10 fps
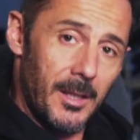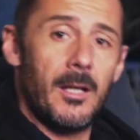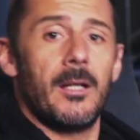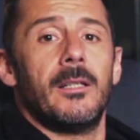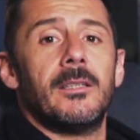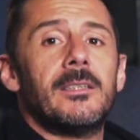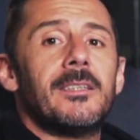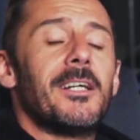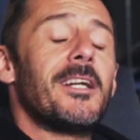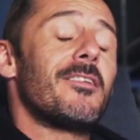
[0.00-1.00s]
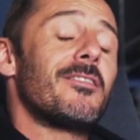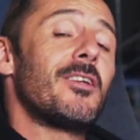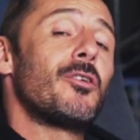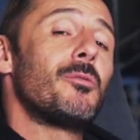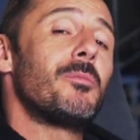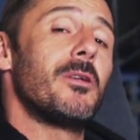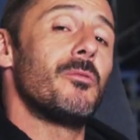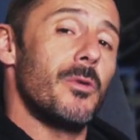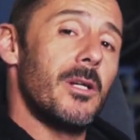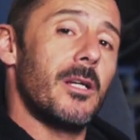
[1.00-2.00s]
me, and I think it could be
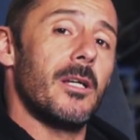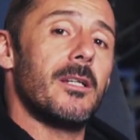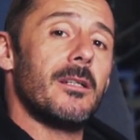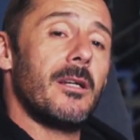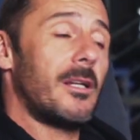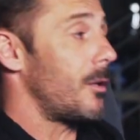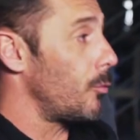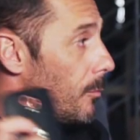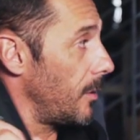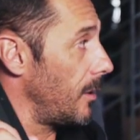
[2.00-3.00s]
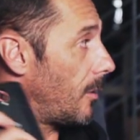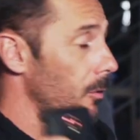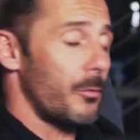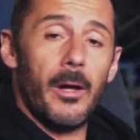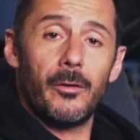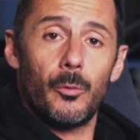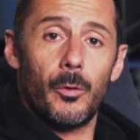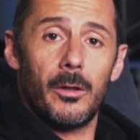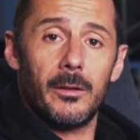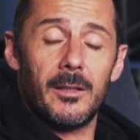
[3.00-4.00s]
really good, and I will be all around the
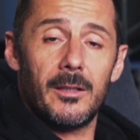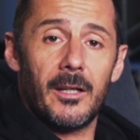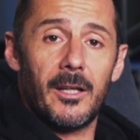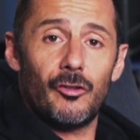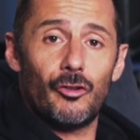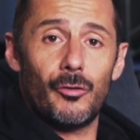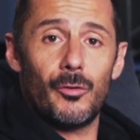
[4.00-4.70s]
world and I can show